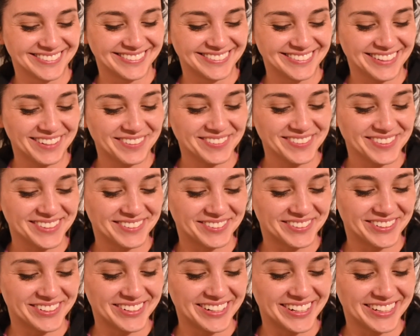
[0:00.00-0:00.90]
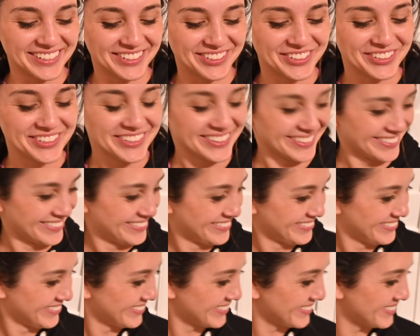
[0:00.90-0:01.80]
That was a rush.
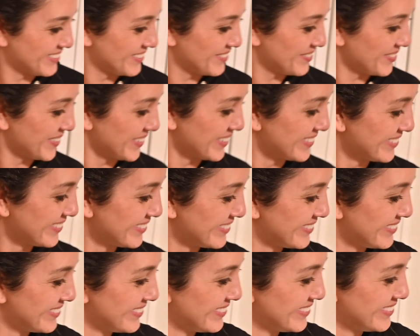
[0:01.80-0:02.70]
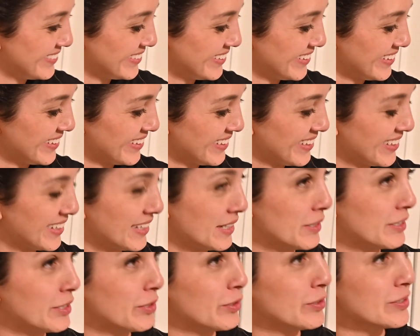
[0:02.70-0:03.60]
It was fun.
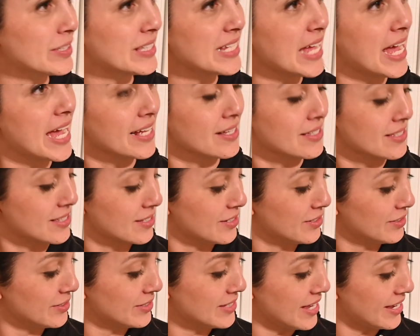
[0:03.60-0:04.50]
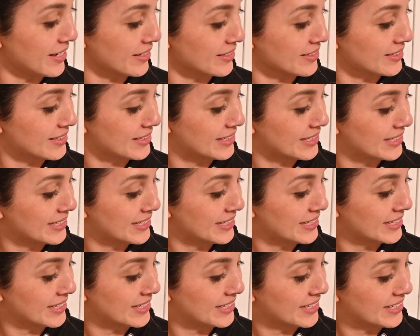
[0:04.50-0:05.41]
Hey, who's next? Who's next?
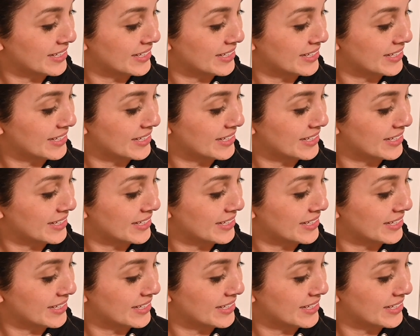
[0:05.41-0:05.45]
Me.